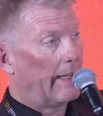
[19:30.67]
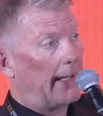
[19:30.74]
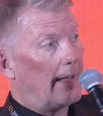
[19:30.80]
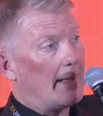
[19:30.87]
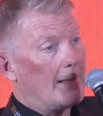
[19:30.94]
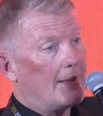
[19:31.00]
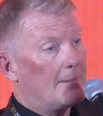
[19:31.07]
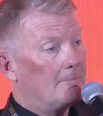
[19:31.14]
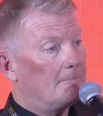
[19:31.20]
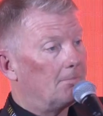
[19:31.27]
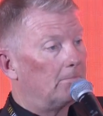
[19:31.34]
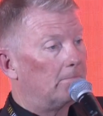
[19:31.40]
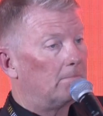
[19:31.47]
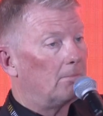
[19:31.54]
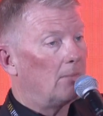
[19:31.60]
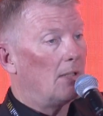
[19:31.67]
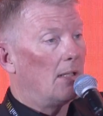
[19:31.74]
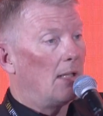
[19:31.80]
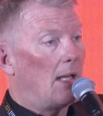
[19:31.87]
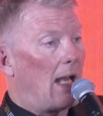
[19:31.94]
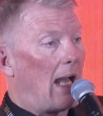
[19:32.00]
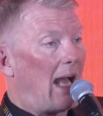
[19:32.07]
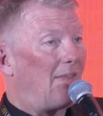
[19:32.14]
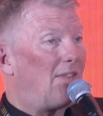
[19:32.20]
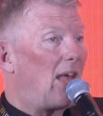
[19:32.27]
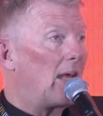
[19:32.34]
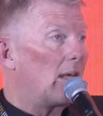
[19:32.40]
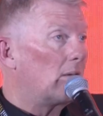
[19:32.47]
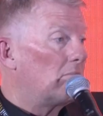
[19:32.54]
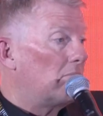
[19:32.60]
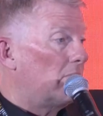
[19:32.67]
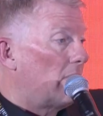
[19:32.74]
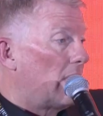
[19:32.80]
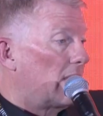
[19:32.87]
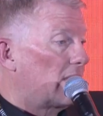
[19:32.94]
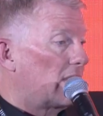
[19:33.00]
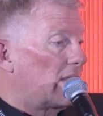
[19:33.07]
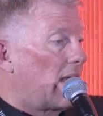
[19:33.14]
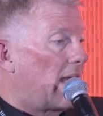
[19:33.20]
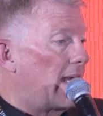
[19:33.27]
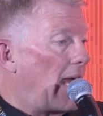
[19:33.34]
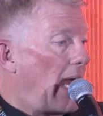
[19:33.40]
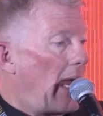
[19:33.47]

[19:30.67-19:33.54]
And then, as I say,